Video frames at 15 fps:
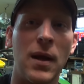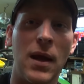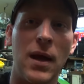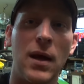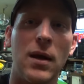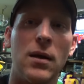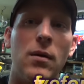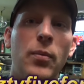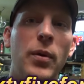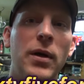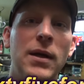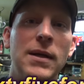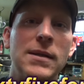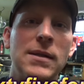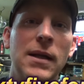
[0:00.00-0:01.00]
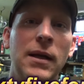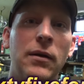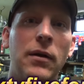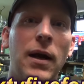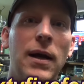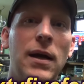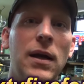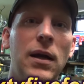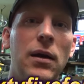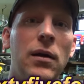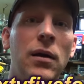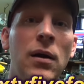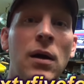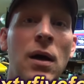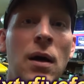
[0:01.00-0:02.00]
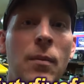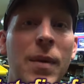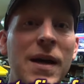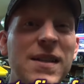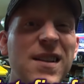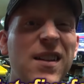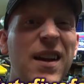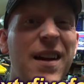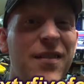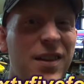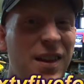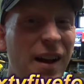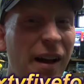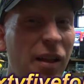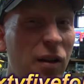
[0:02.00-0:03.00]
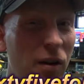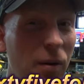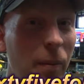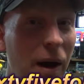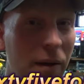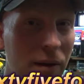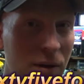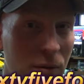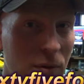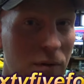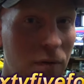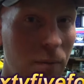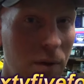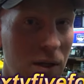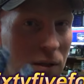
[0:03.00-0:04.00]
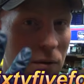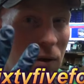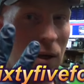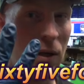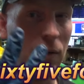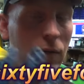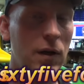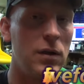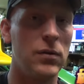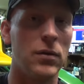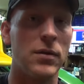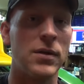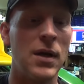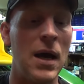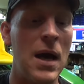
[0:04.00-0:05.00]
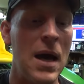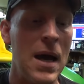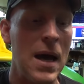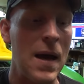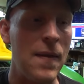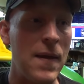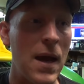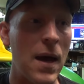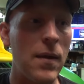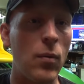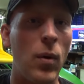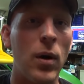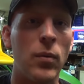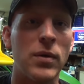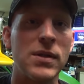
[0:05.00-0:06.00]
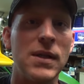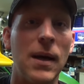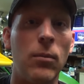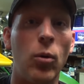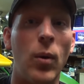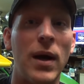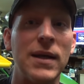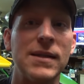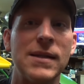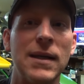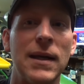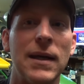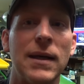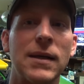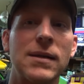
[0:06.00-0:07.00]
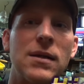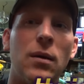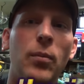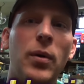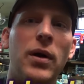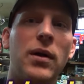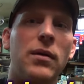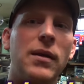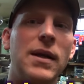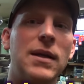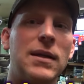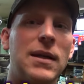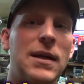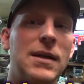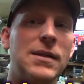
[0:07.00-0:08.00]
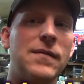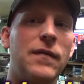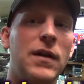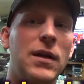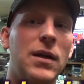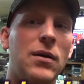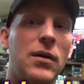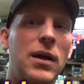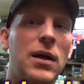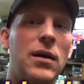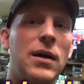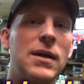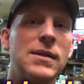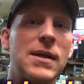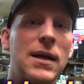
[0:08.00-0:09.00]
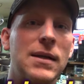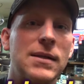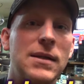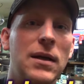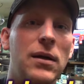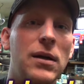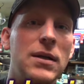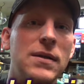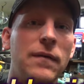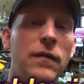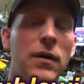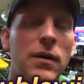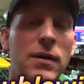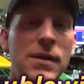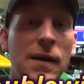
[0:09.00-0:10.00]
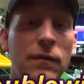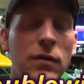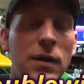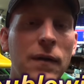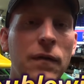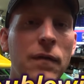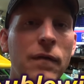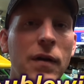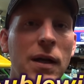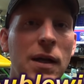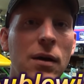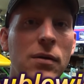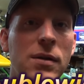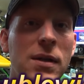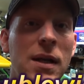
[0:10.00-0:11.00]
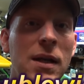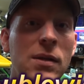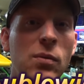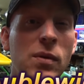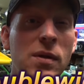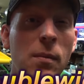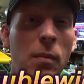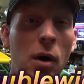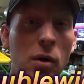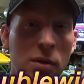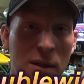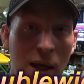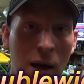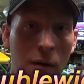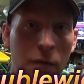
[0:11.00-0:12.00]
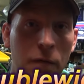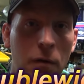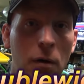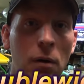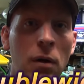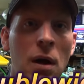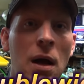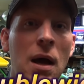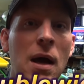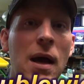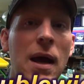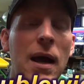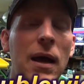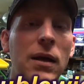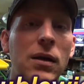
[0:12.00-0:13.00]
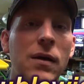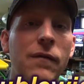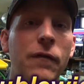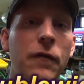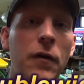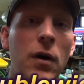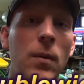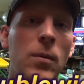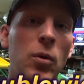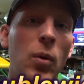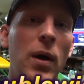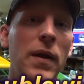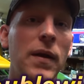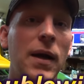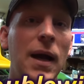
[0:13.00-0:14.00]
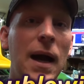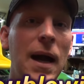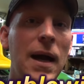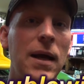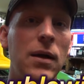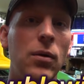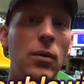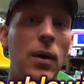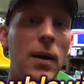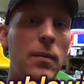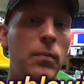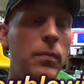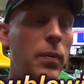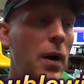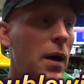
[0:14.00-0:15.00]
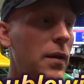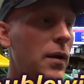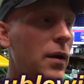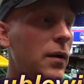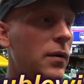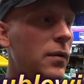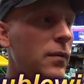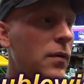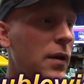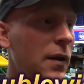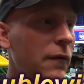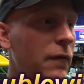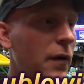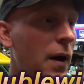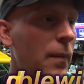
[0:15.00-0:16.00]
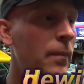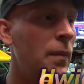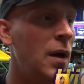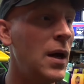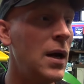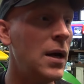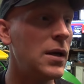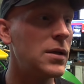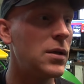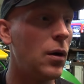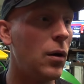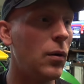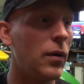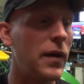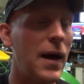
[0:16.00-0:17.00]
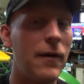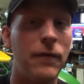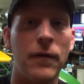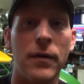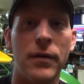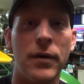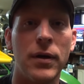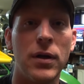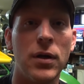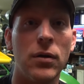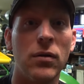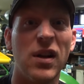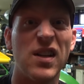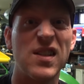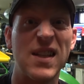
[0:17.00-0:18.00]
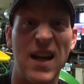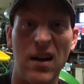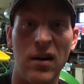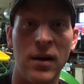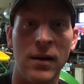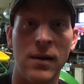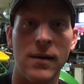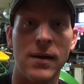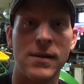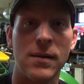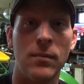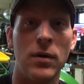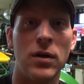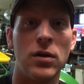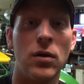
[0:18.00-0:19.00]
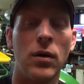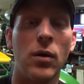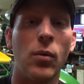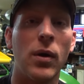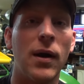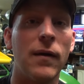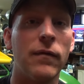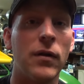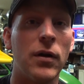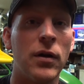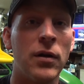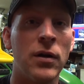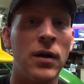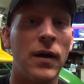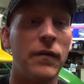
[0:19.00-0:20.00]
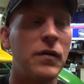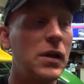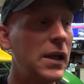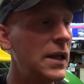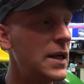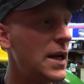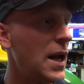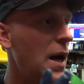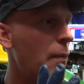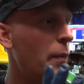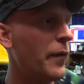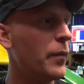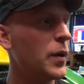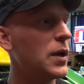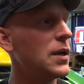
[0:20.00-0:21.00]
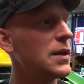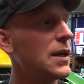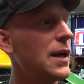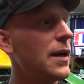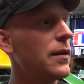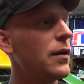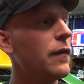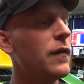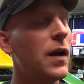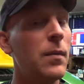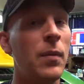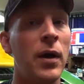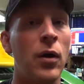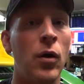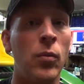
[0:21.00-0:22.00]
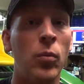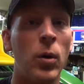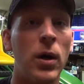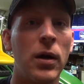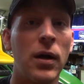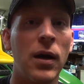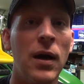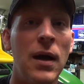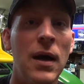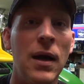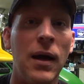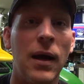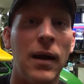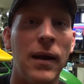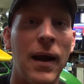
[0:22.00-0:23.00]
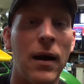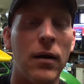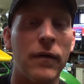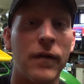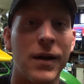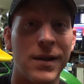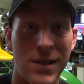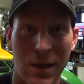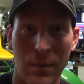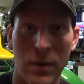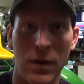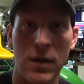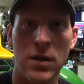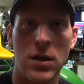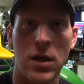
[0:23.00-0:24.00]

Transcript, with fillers: and I'll put his link right here. Basically everything I learned about these was from these three individuals. And the other one was Double Wide 6. I'll put a link to his video here. He's got a series of uh, several different videos and his was the most helpful and confirmed what the guy who I bought the thing from so without further ado, let's tear into this. I'm going to show you what I've learned. I've cleaned it up, I've put it together, I've done my homework, and now I've got something to